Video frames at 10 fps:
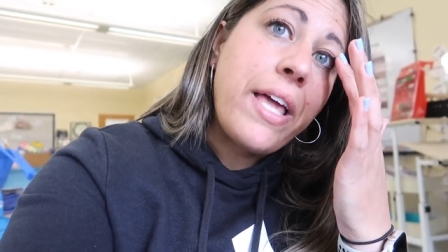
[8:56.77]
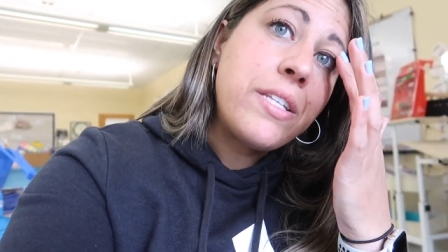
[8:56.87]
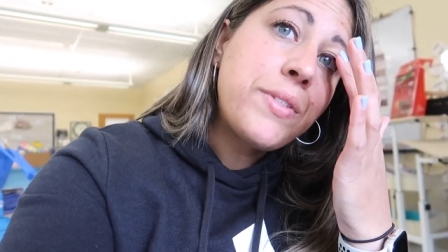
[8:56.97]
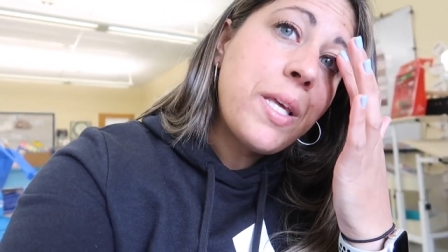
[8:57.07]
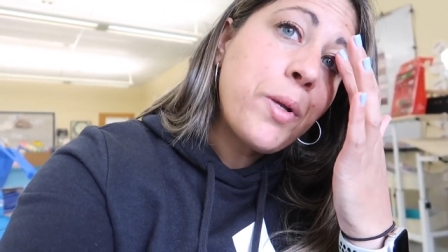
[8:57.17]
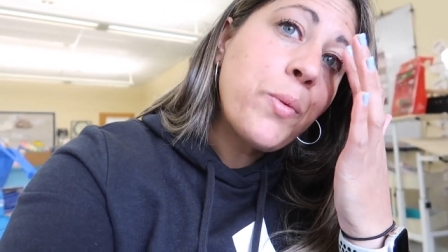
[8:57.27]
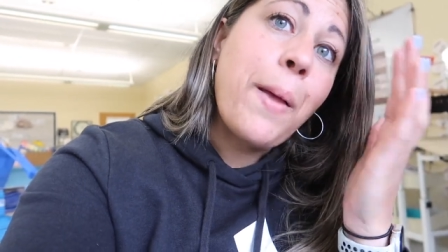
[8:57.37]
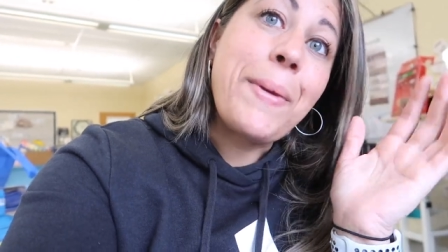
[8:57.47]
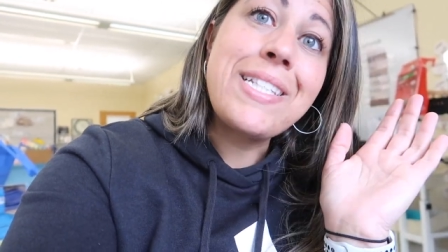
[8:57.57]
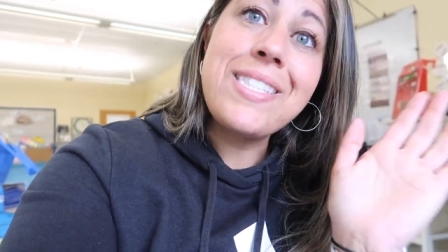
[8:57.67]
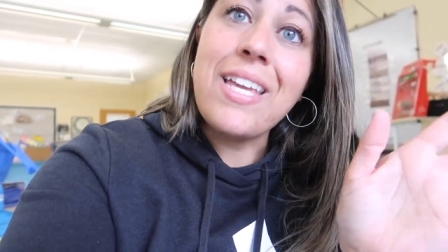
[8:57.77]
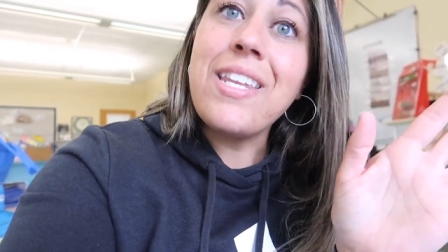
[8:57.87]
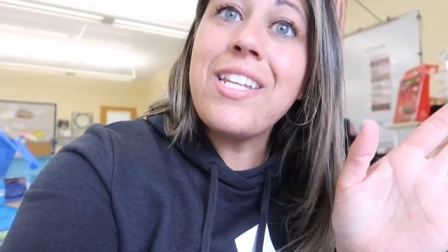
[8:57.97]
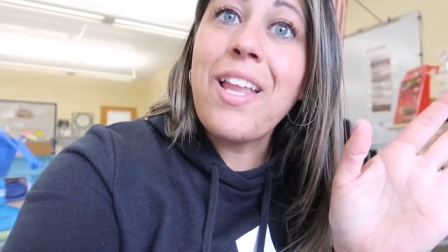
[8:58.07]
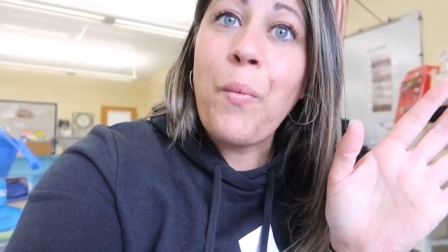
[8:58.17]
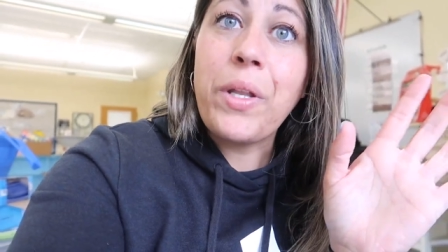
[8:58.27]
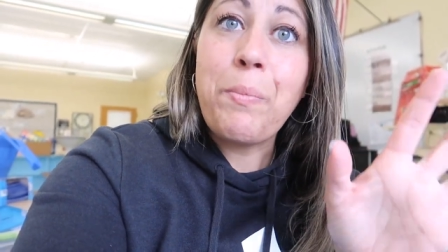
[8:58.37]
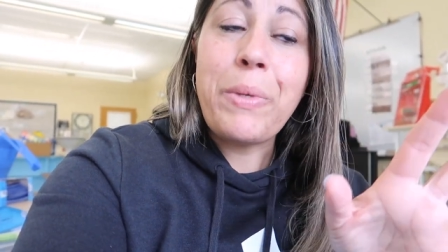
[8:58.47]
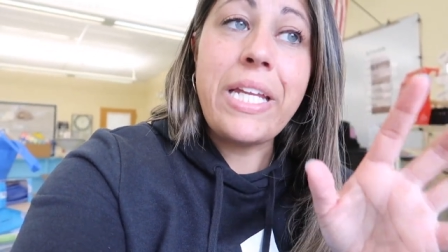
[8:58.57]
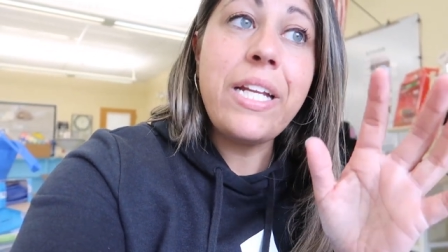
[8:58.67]
end of summer when I'm excited and I want to
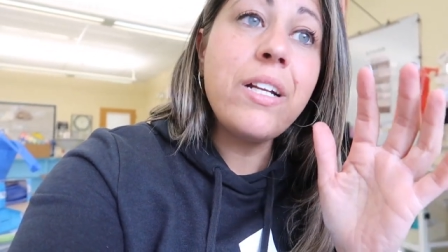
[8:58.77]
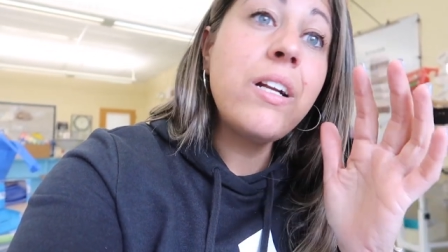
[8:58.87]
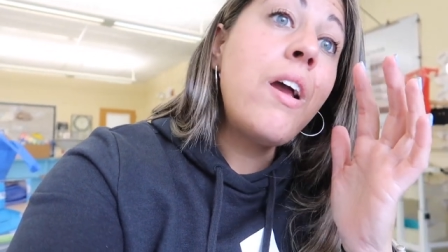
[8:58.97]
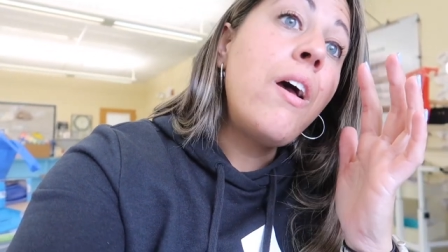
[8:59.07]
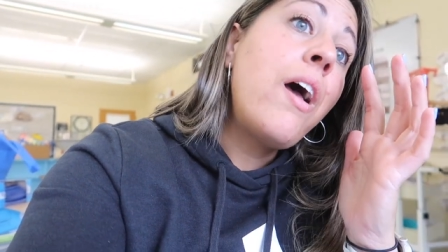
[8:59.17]
be here,